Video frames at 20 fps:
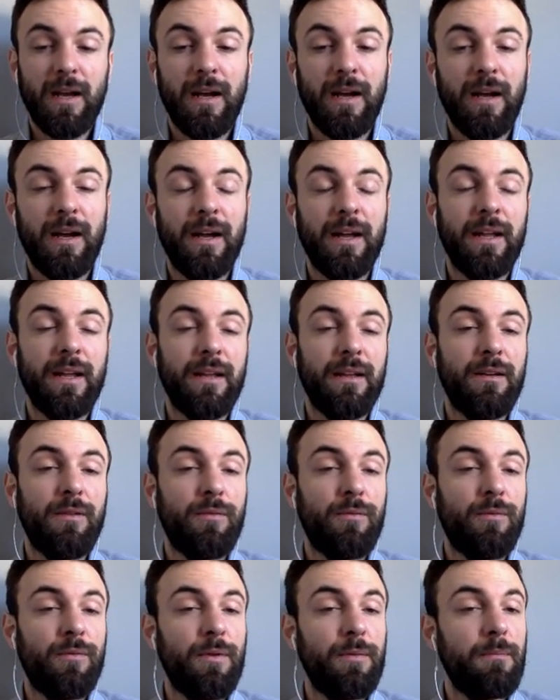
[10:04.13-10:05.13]
I
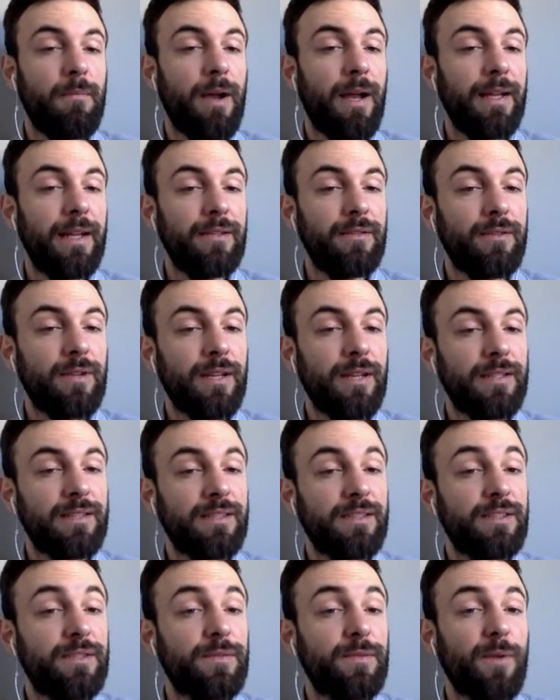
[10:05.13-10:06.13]
remind you guys
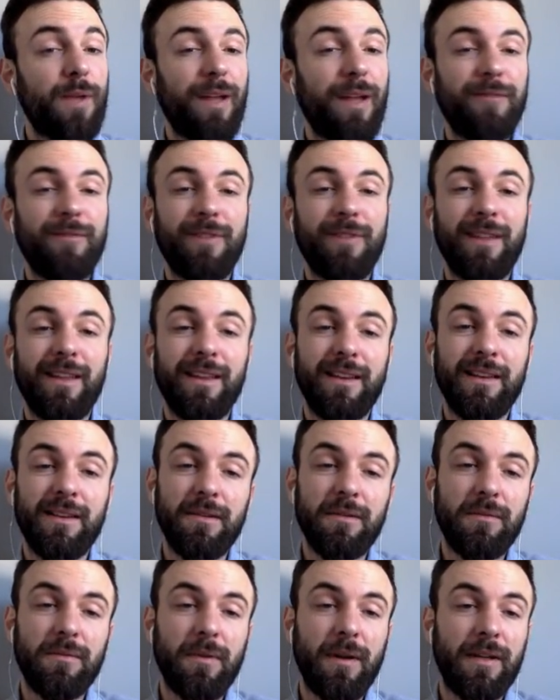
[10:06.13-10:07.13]
here, if you have
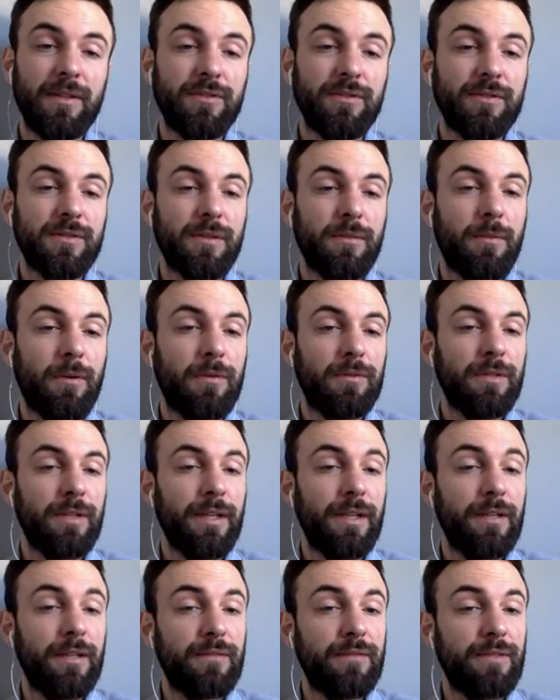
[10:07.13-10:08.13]
any questions about
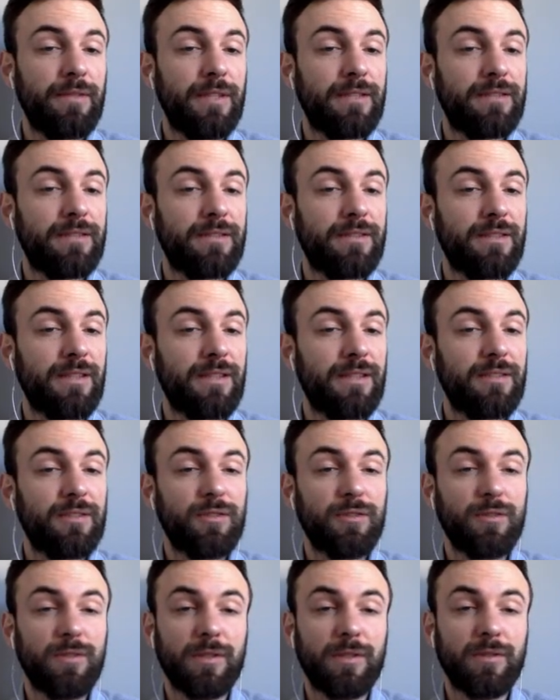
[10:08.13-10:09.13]
any of the
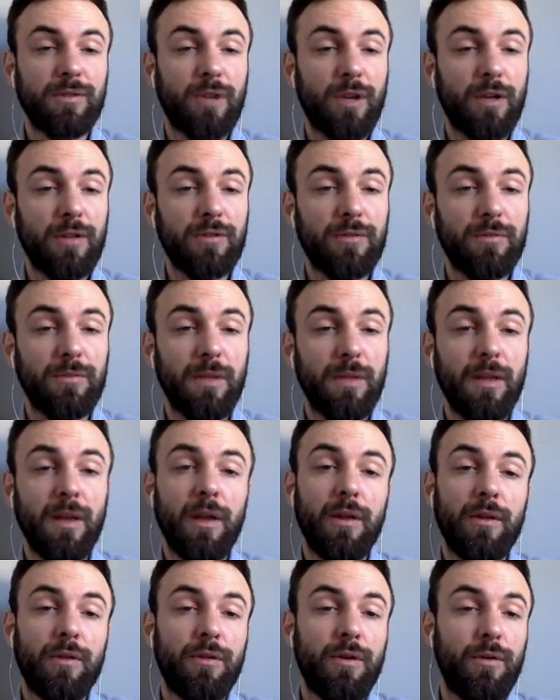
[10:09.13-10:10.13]
exercises, you can talk to me
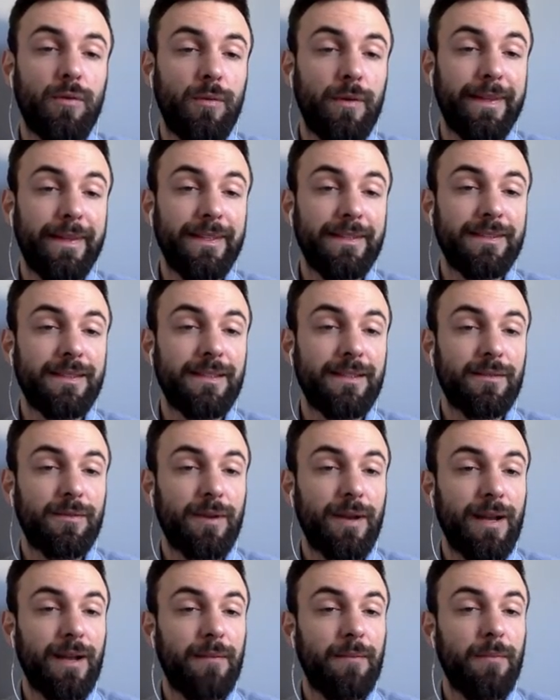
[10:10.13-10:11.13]
through
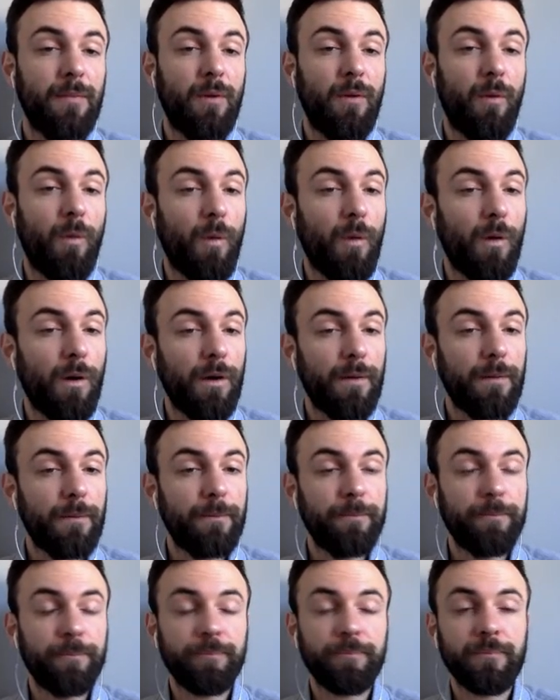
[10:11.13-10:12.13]
Instagram or
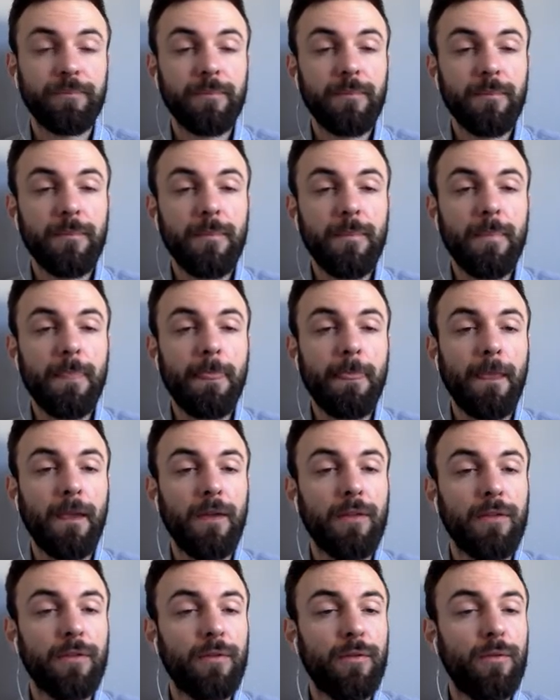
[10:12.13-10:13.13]

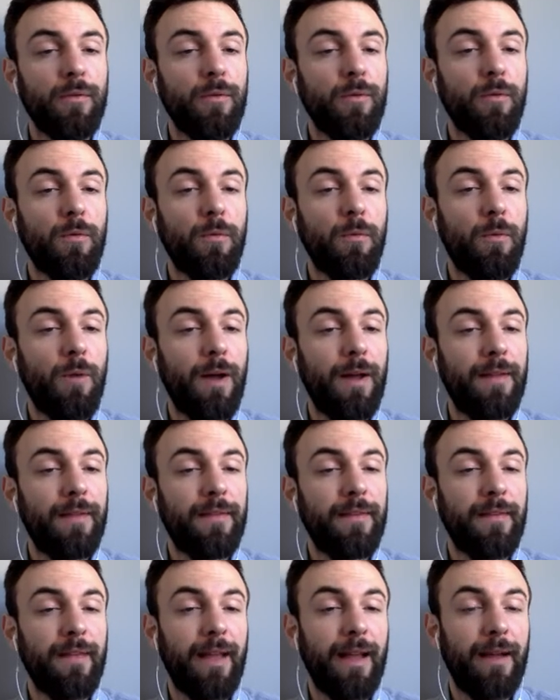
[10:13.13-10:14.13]
through
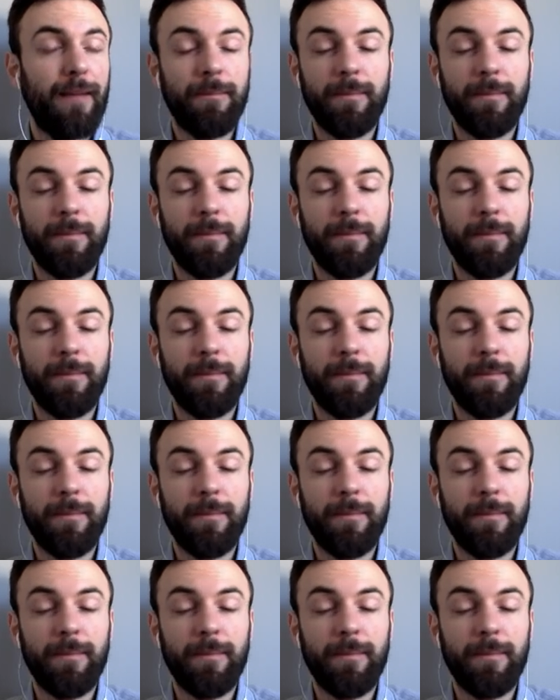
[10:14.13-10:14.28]
WhatsApp.